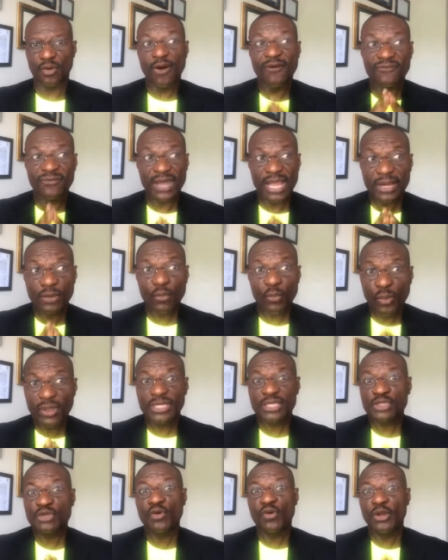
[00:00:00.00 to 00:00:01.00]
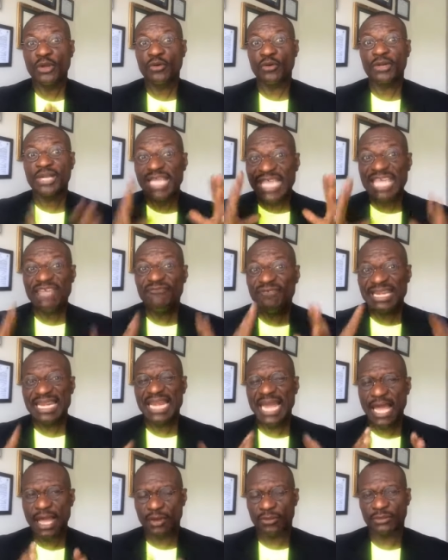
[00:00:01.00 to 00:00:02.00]
of and what is going on
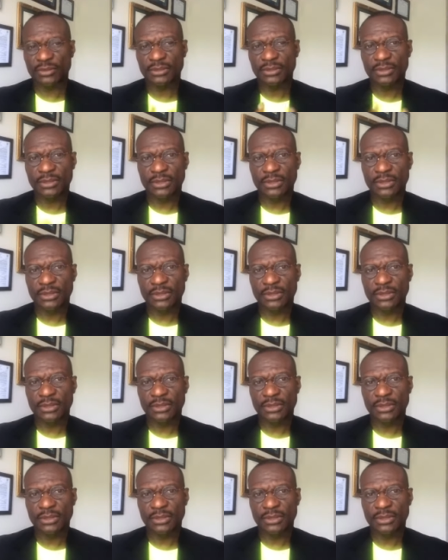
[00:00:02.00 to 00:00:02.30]
even now.